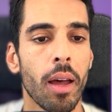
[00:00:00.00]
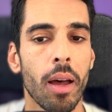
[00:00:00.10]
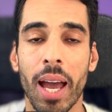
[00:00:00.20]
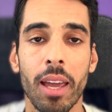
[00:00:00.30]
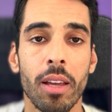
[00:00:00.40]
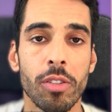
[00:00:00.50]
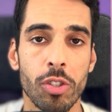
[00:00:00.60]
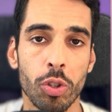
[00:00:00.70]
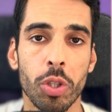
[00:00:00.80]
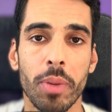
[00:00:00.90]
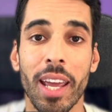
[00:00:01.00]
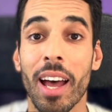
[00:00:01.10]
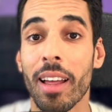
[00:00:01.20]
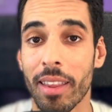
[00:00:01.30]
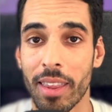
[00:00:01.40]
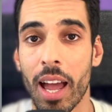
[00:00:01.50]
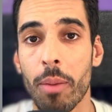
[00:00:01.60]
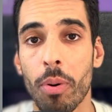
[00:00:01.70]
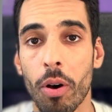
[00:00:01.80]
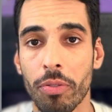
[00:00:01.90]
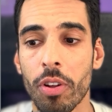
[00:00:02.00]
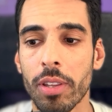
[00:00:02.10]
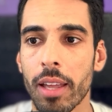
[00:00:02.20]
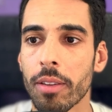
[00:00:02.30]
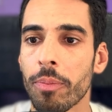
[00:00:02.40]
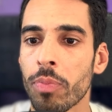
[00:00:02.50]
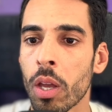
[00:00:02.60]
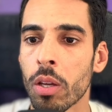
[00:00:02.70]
my social media type of content.